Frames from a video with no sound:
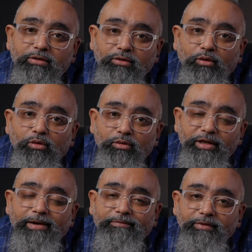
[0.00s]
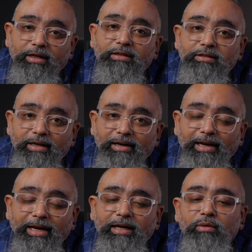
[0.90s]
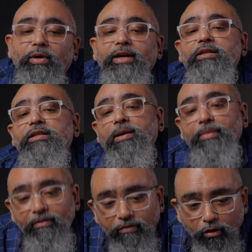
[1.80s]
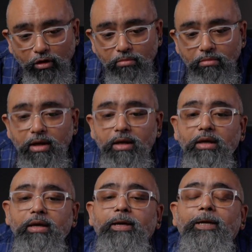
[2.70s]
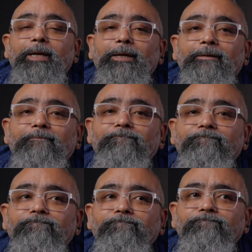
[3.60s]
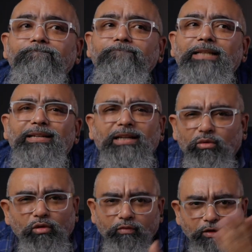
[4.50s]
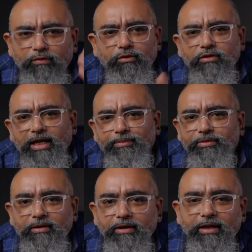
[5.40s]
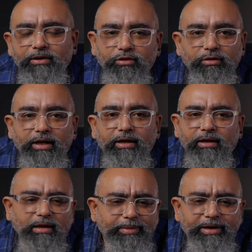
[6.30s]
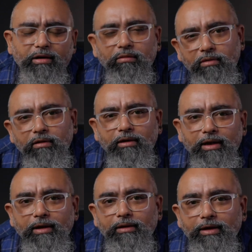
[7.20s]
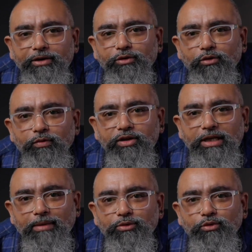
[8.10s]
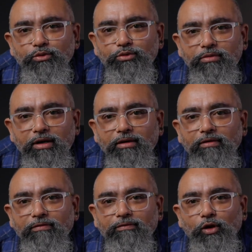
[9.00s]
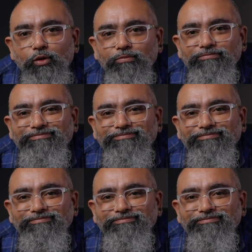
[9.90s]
So yeah, understand light, where it's coming from, and download one of those apps. And in case you need it, comment down below. I'll let you know which apps to follow.